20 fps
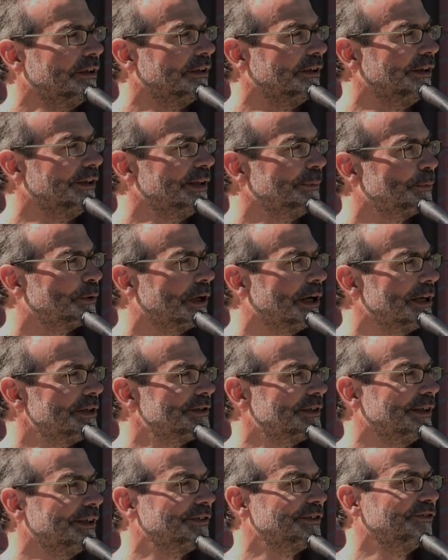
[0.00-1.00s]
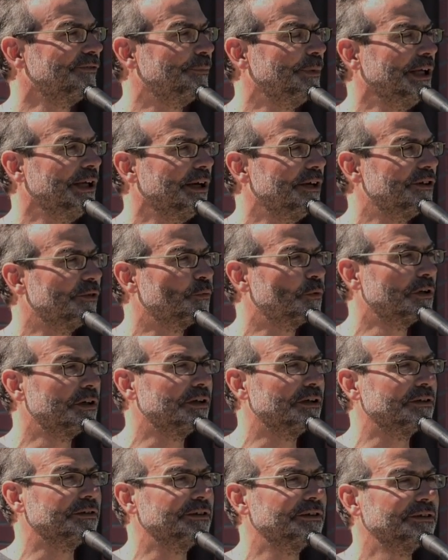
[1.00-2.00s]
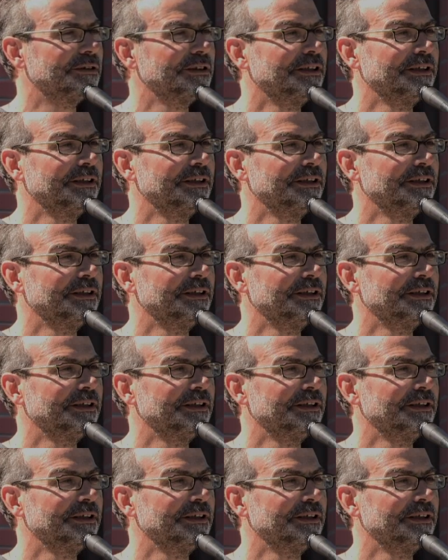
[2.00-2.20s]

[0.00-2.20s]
in the process of being in the world.